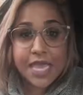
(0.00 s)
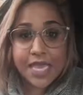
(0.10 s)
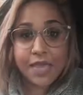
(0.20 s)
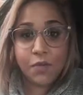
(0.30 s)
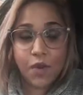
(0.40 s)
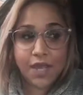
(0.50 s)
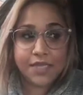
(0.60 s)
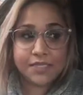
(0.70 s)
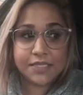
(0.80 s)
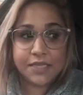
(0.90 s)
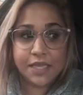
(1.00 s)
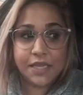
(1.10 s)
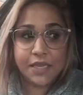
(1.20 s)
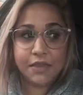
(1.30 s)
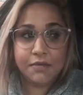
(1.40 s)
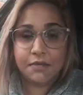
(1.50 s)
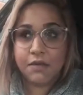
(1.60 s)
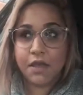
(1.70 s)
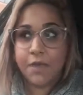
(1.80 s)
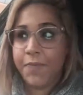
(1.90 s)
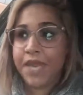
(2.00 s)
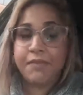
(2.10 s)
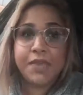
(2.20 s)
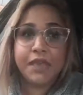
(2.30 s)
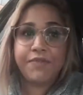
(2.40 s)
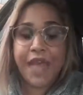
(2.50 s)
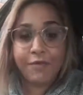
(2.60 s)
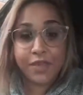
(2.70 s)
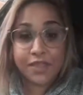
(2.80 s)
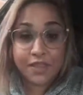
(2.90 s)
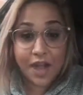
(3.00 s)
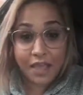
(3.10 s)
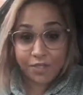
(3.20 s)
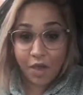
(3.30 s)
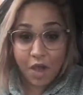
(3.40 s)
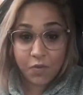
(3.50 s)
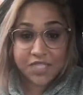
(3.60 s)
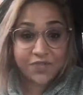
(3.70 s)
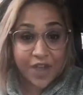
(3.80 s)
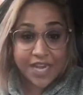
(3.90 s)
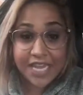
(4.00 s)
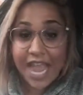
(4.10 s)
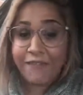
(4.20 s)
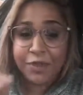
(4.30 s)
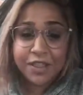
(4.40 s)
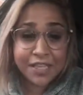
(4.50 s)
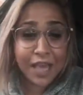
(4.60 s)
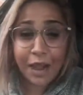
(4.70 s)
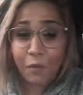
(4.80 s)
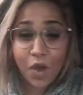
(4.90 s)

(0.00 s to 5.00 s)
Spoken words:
He was the epitome of everything that I thought was funny, everything that I